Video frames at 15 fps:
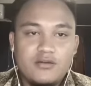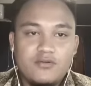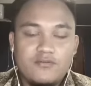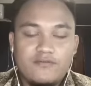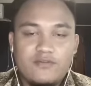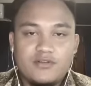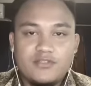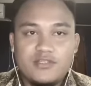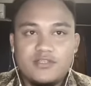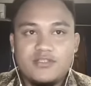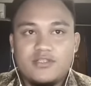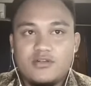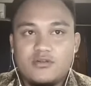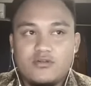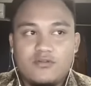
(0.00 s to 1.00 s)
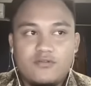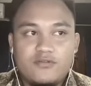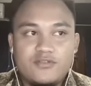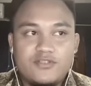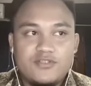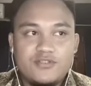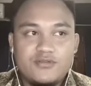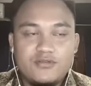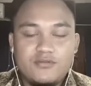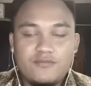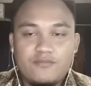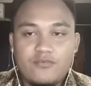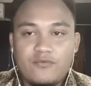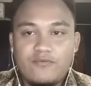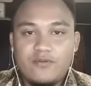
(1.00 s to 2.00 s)
First is gross
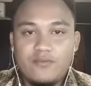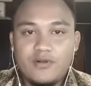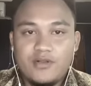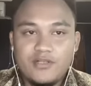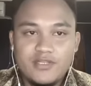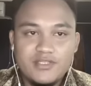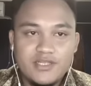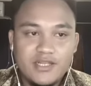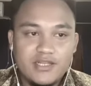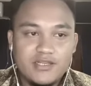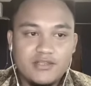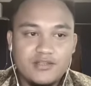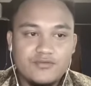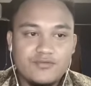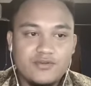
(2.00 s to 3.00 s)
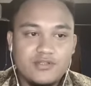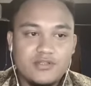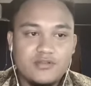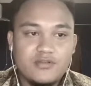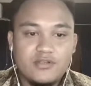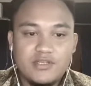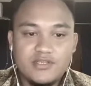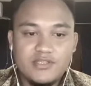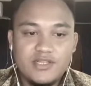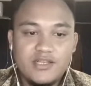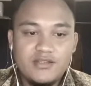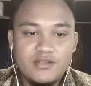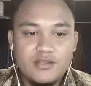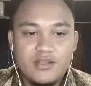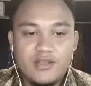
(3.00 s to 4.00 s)
profit margin, second is return on
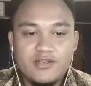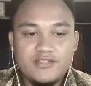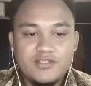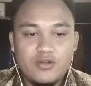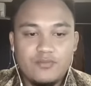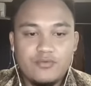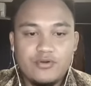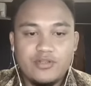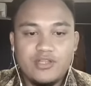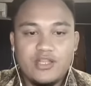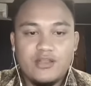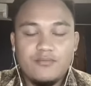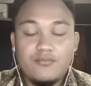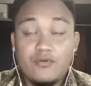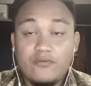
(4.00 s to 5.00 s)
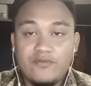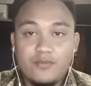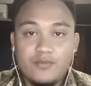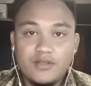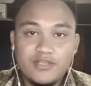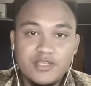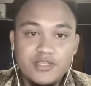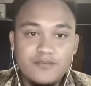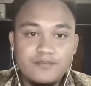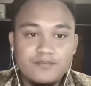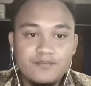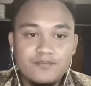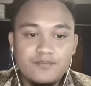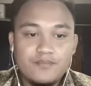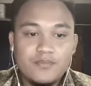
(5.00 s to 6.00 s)
asset, next operating profit margin,
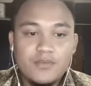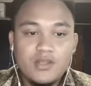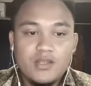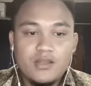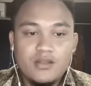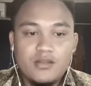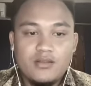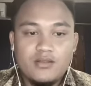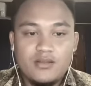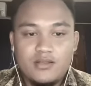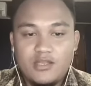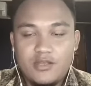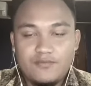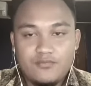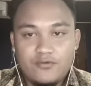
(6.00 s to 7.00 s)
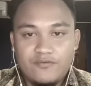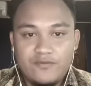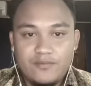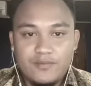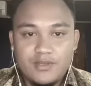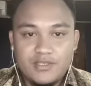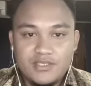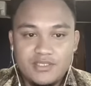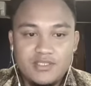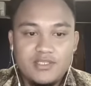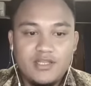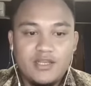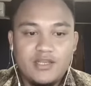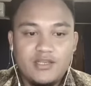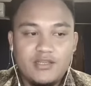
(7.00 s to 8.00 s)
net profit margin,
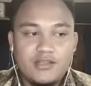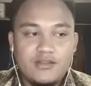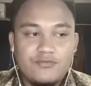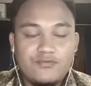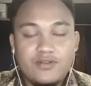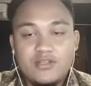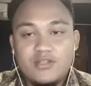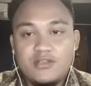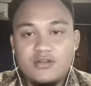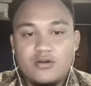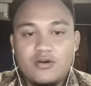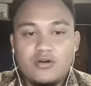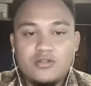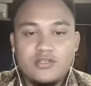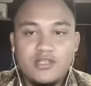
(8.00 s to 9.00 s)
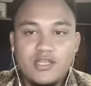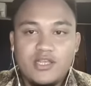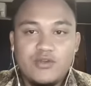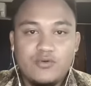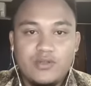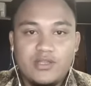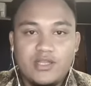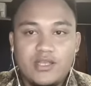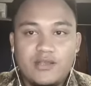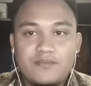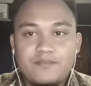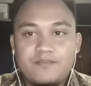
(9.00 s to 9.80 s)
and return on equity.